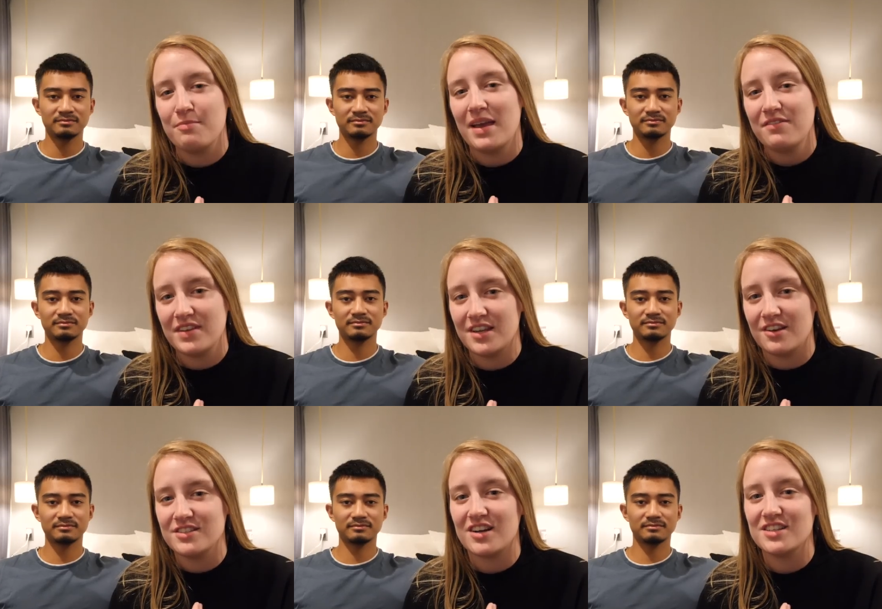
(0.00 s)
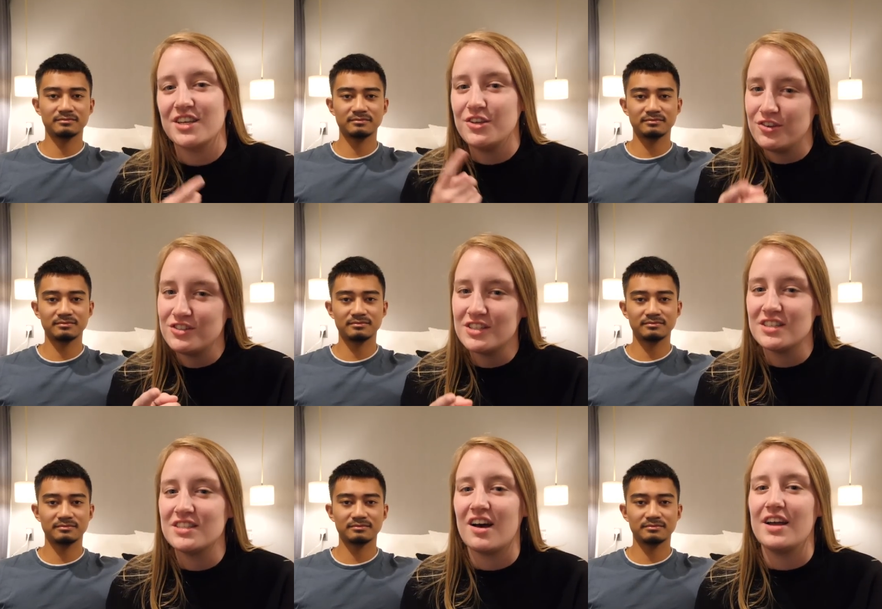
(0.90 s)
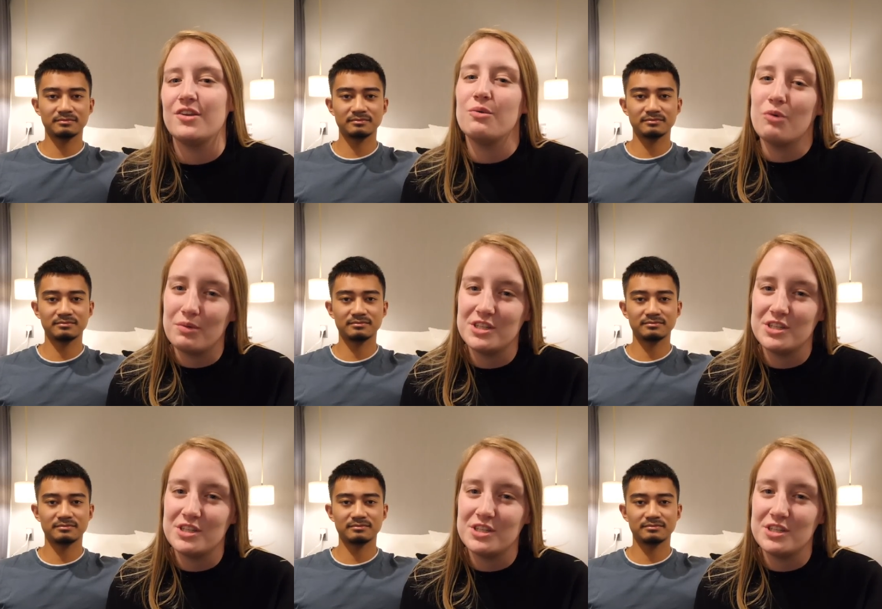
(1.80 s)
Speaker 1: make videos asking you to decide on what we